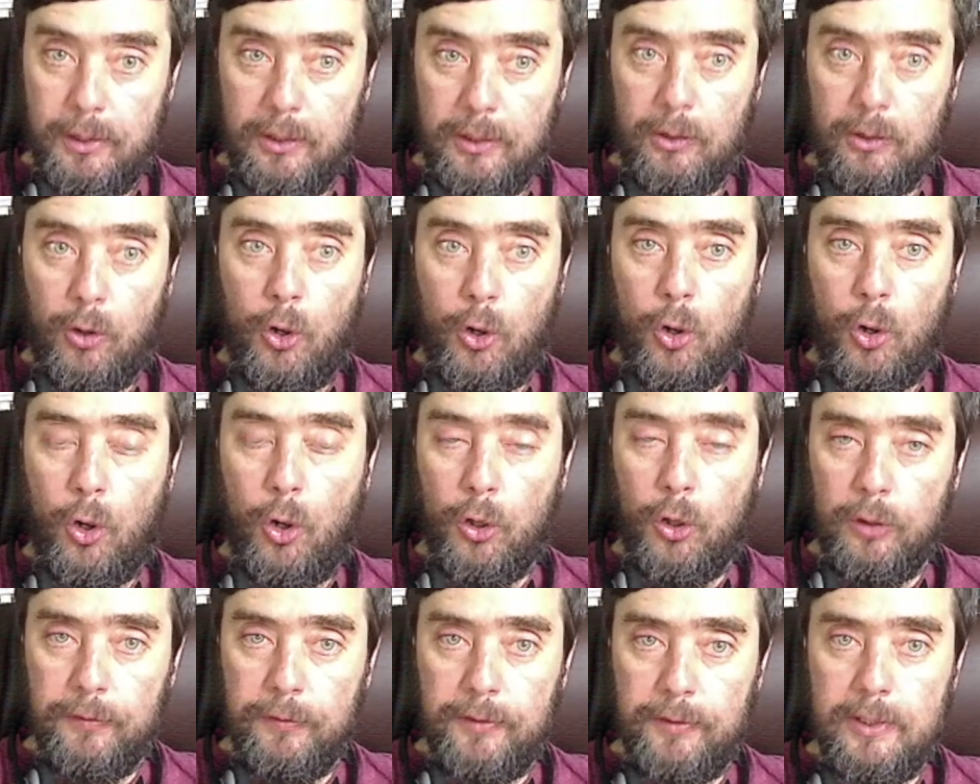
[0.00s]

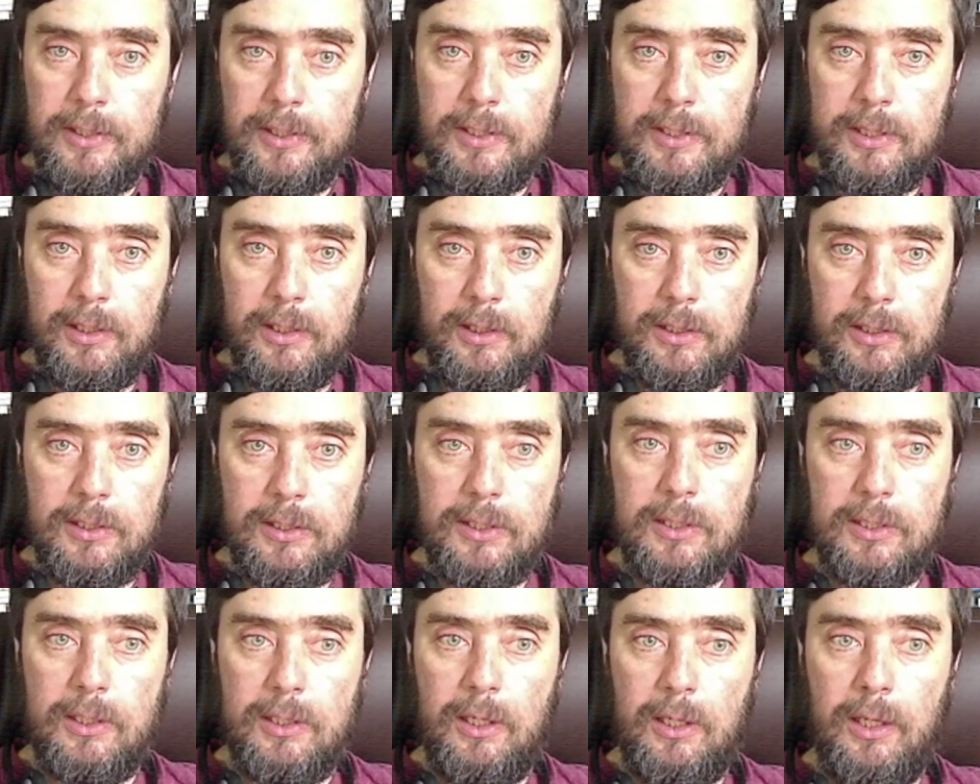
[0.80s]
All of these
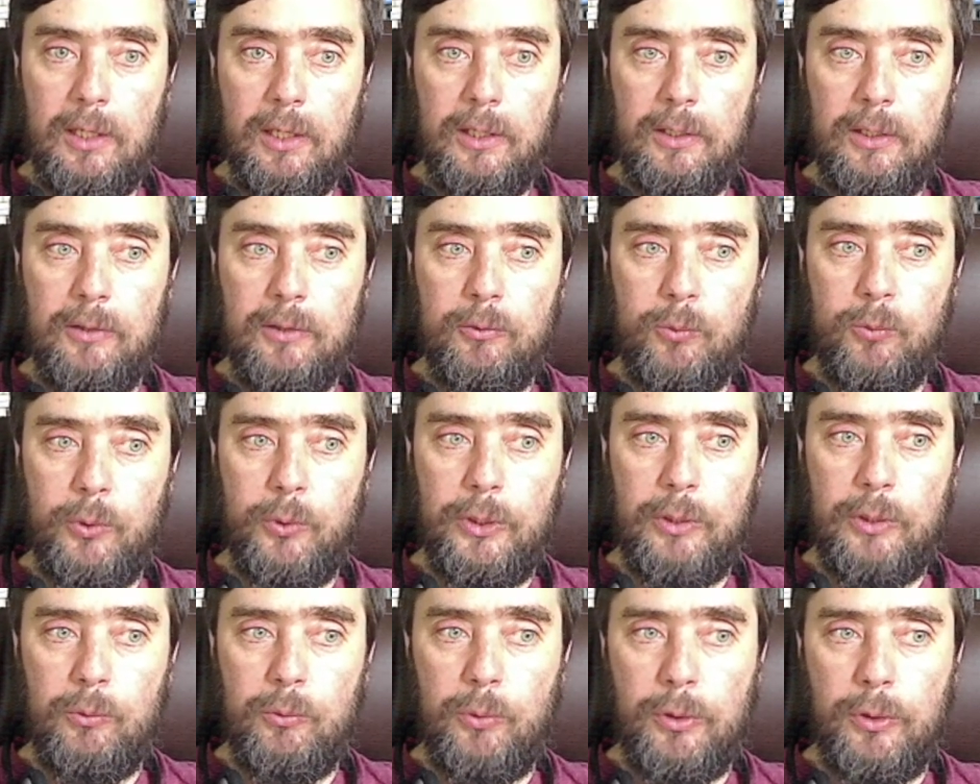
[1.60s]
things, uh,
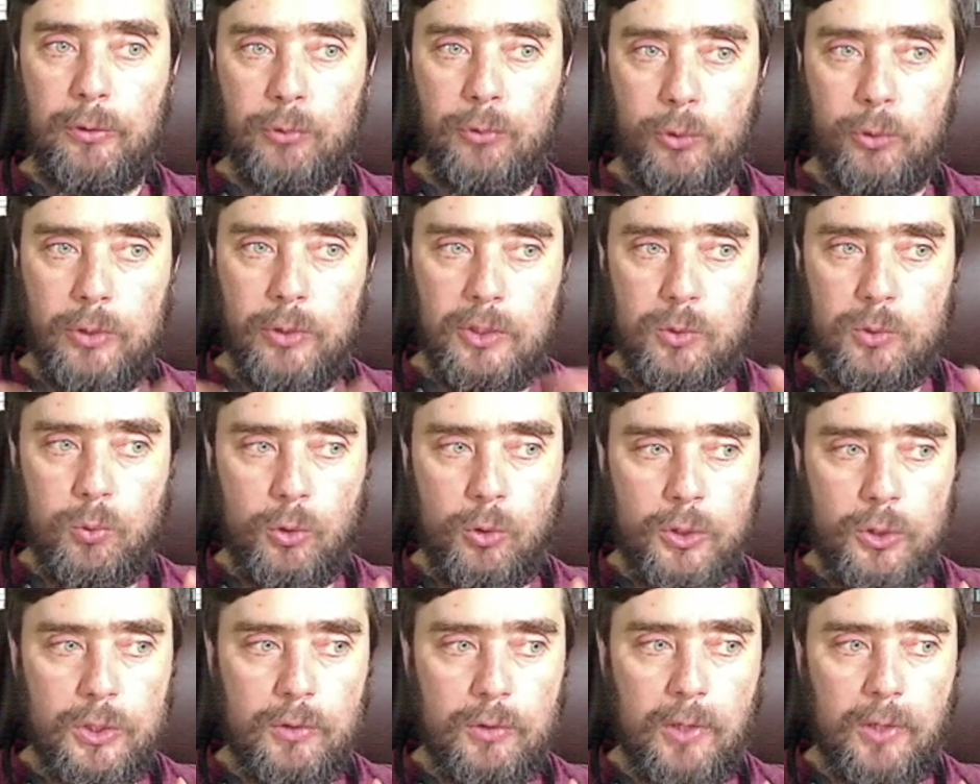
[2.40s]
we, we throw these
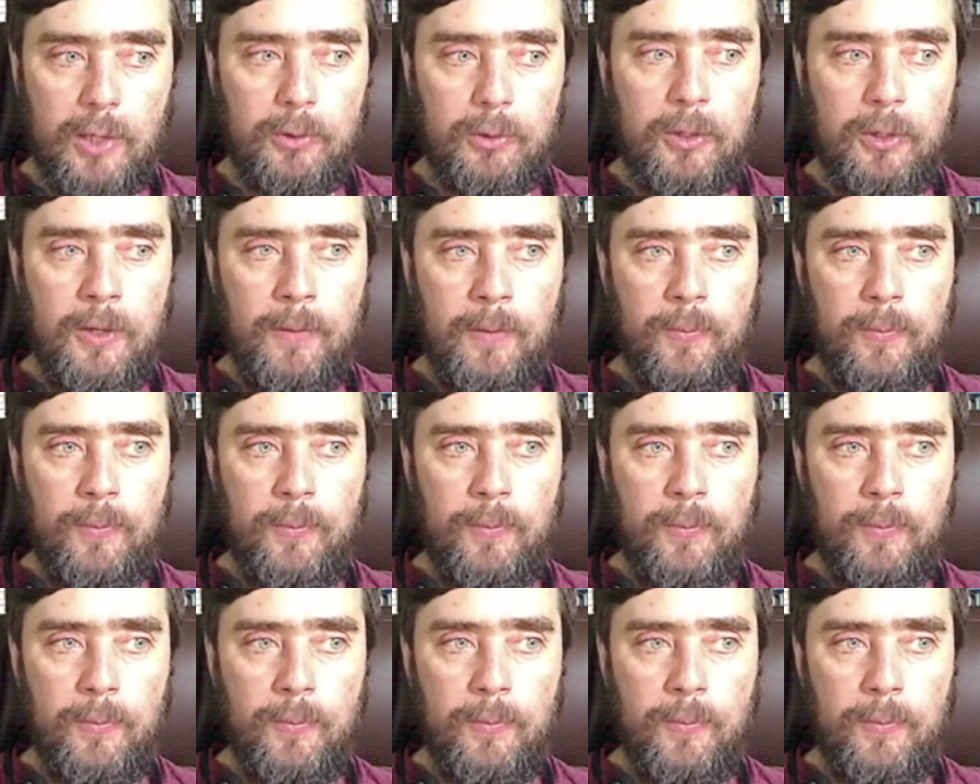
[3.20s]
words around.